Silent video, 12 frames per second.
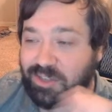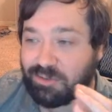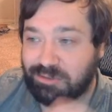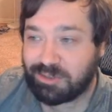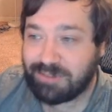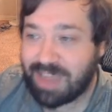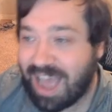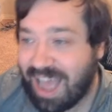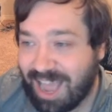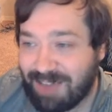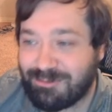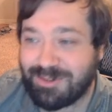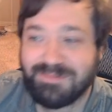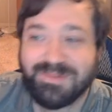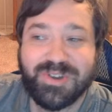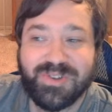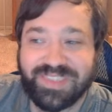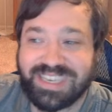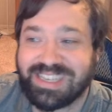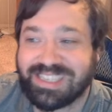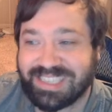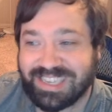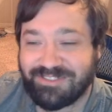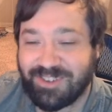So do not remove
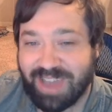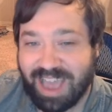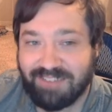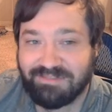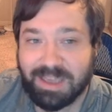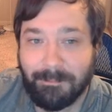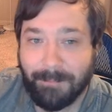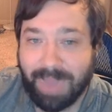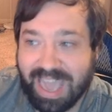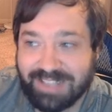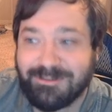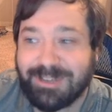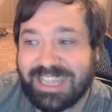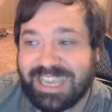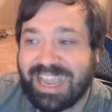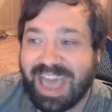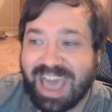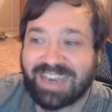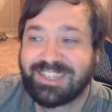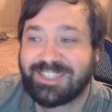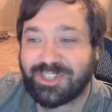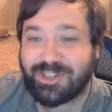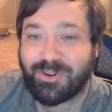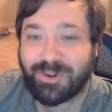these if you have them manually added
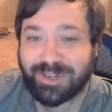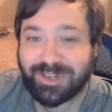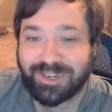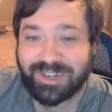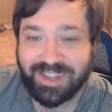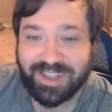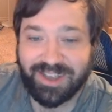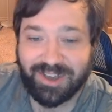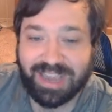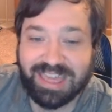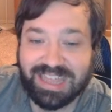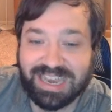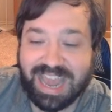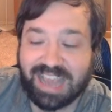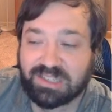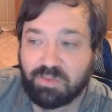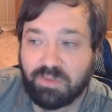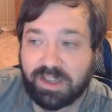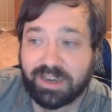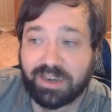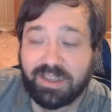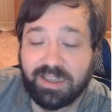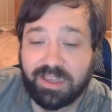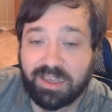to your order. Okay, the next one,
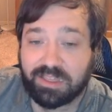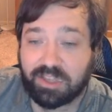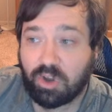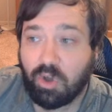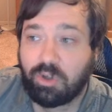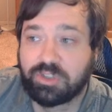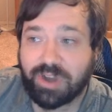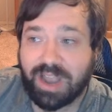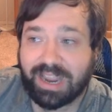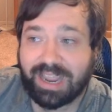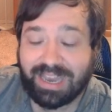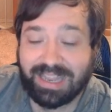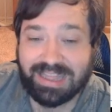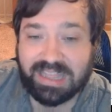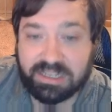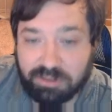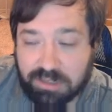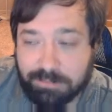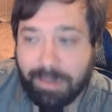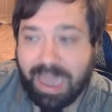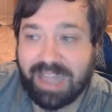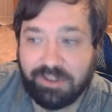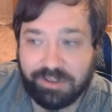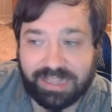the Gold Dragon. This was
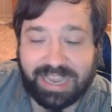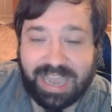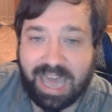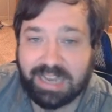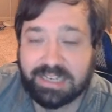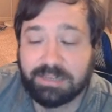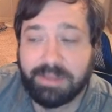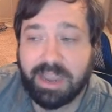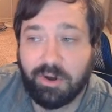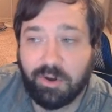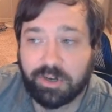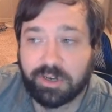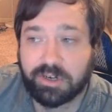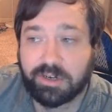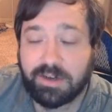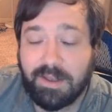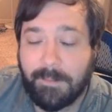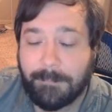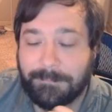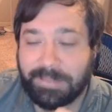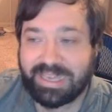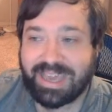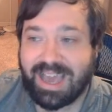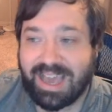manually added to my order
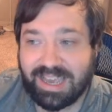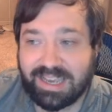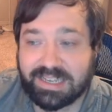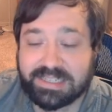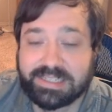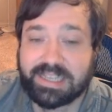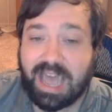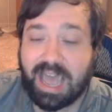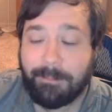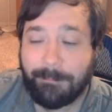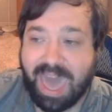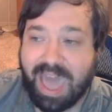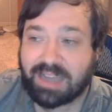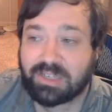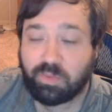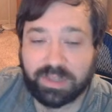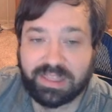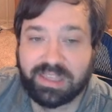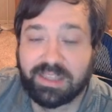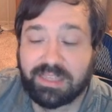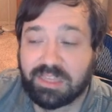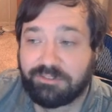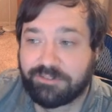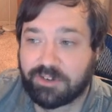because I backed within
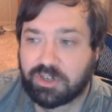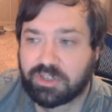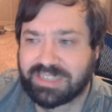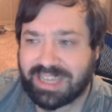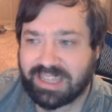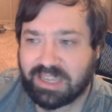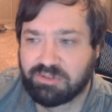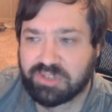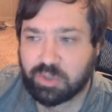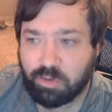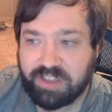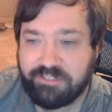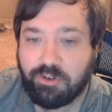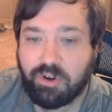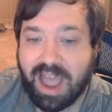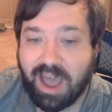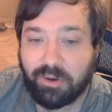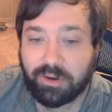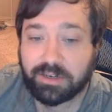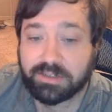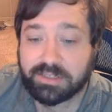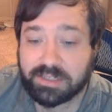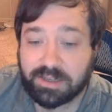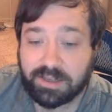the first, I think it was 24
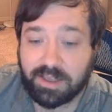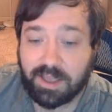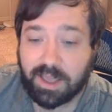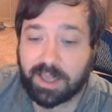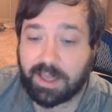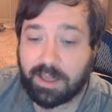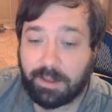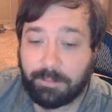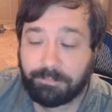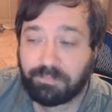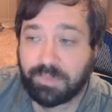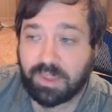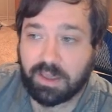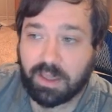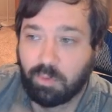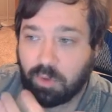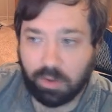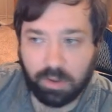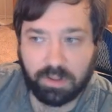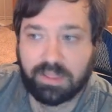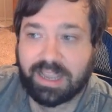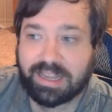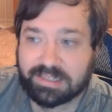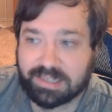hours. Well,
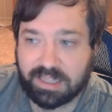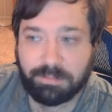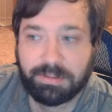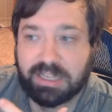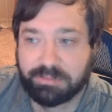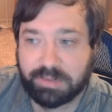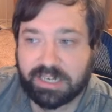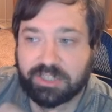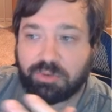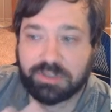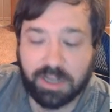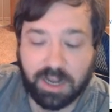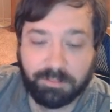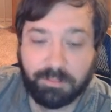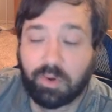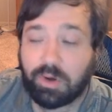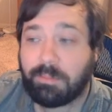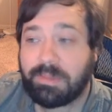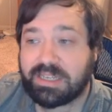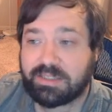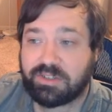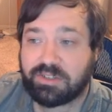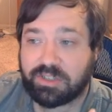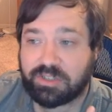like I said, the Pledge Manager will talk more because
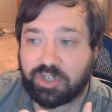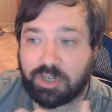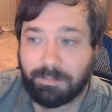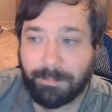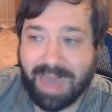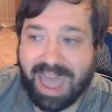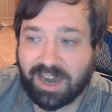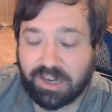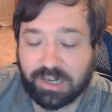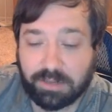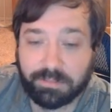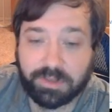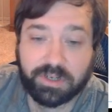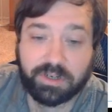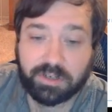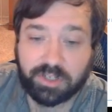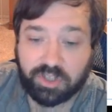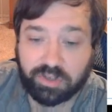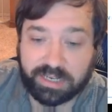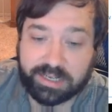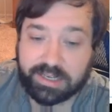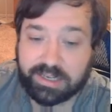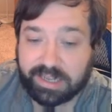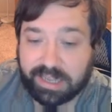there's a certain backer number you
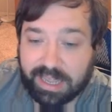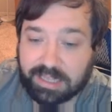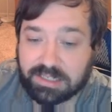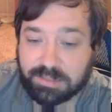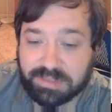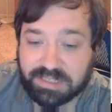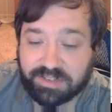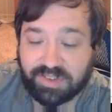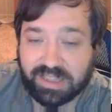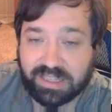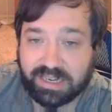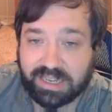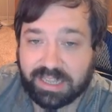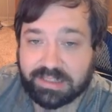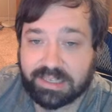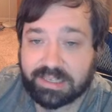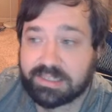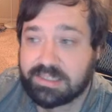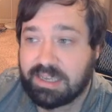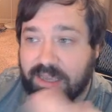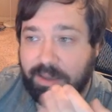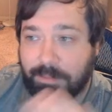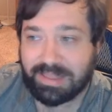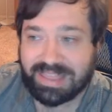needed to get specifically to get this,
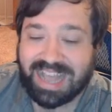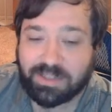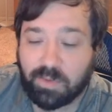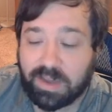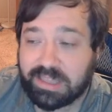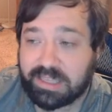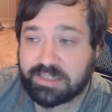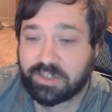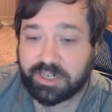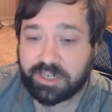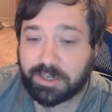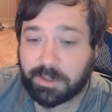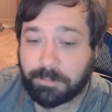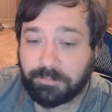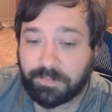but that's why these are here.